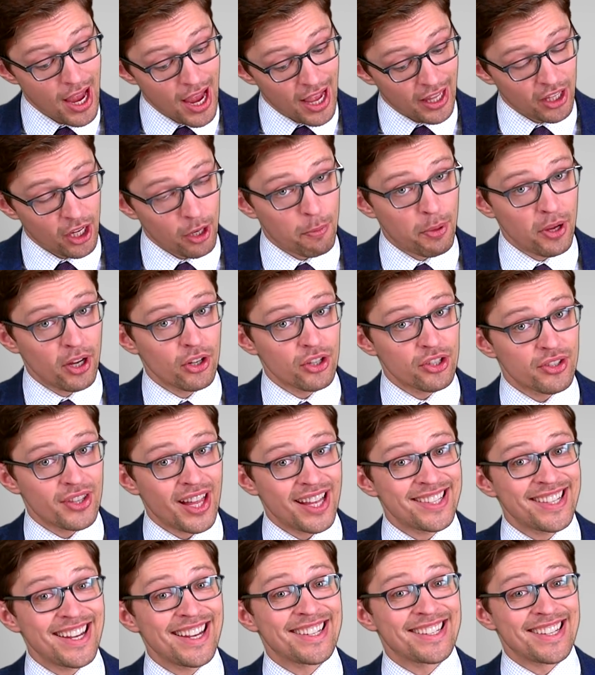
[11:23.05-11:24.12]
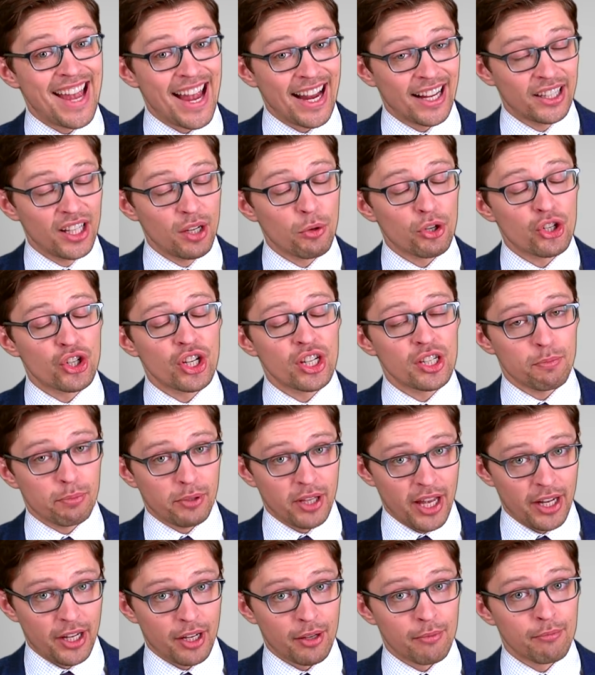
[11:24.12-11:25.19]
And it appears that's exactly what she is
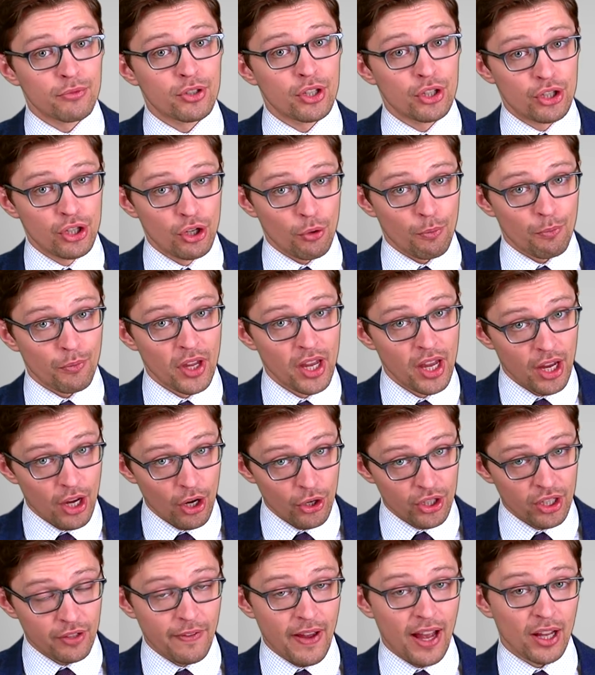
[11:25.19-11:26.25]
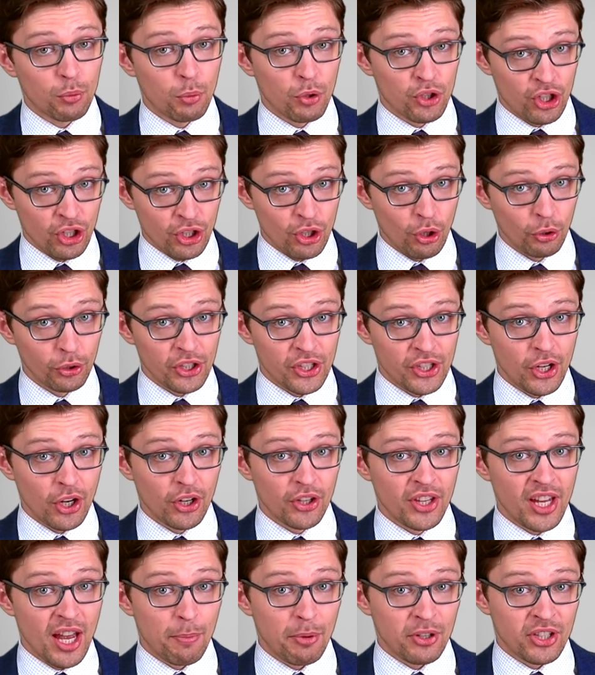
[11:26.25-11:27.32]
planning to do. Here's, in fact, what she told us here
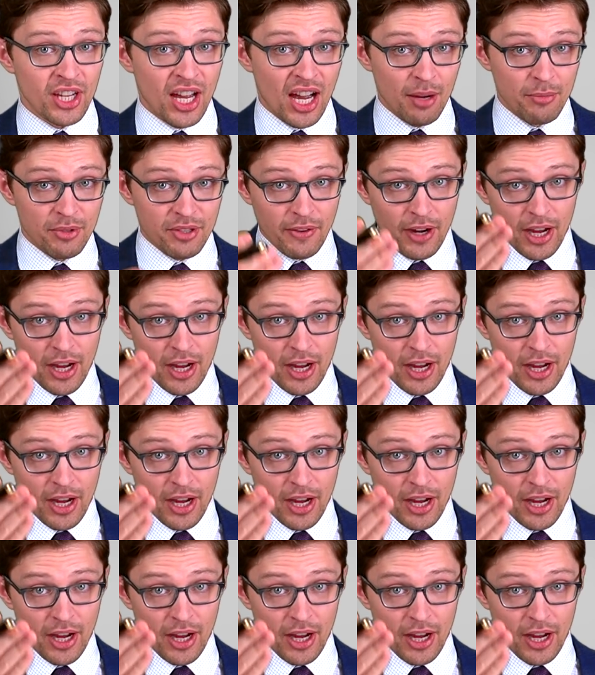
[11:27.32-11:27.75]
at the Epoch Times